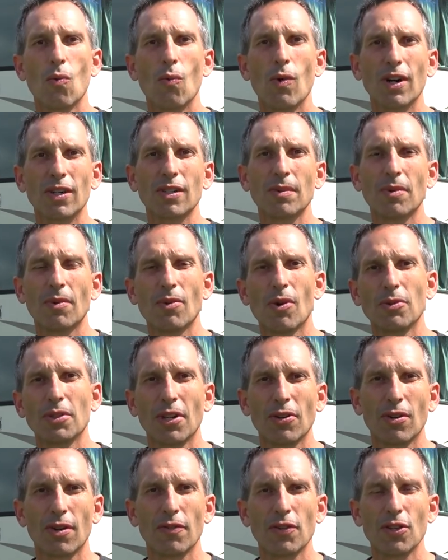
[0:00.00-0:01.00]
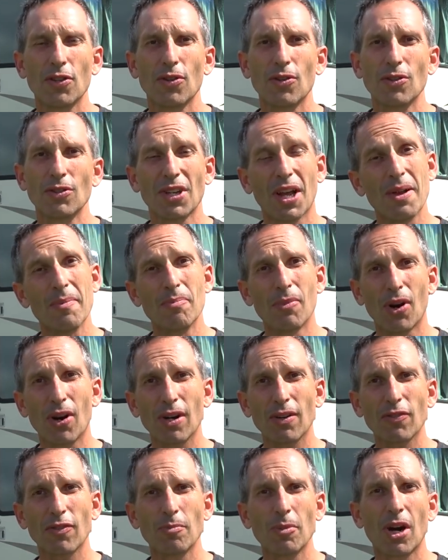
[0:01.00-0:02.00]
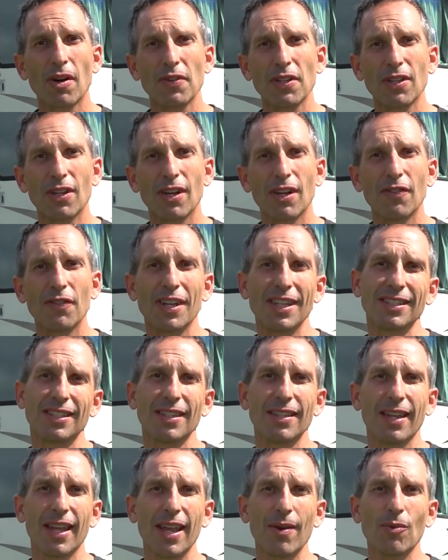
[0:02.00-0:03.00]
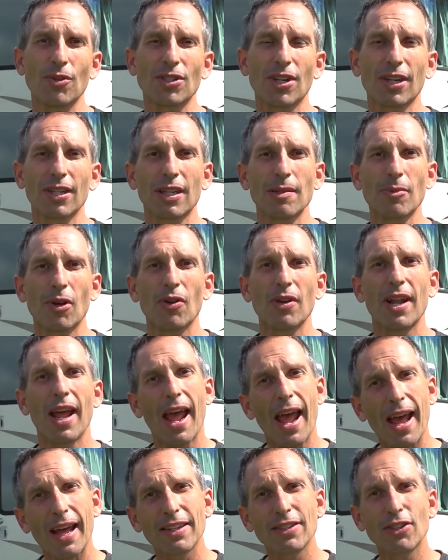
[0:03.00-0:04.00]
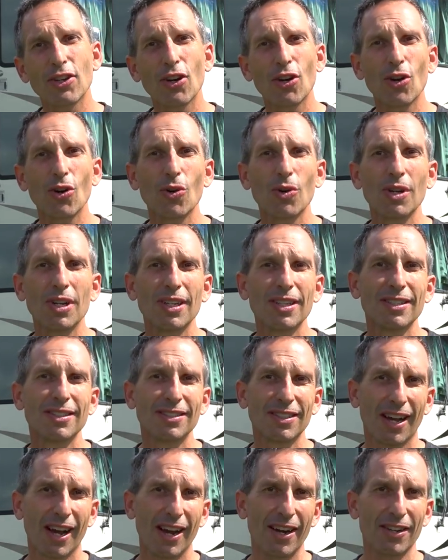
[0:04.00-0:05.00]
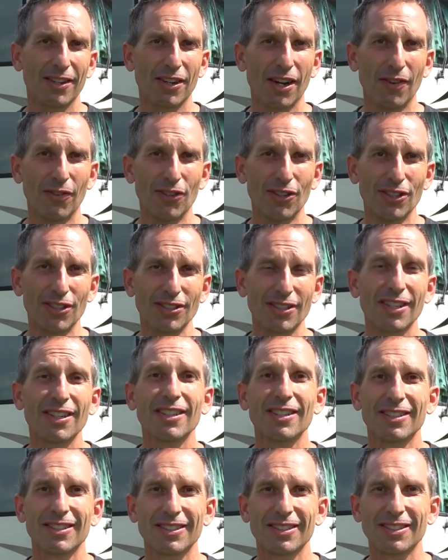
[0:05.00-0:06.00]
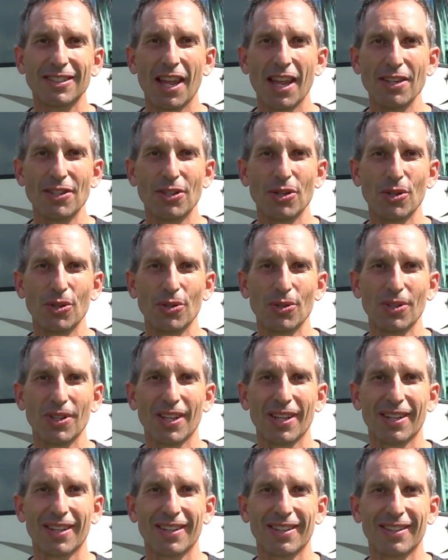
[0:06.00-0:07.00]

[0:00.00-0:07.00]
Welcome to Road Gear Reviews. I'm Marc from RV Love, and today we're talking about Adco tire covers. Stay tuned.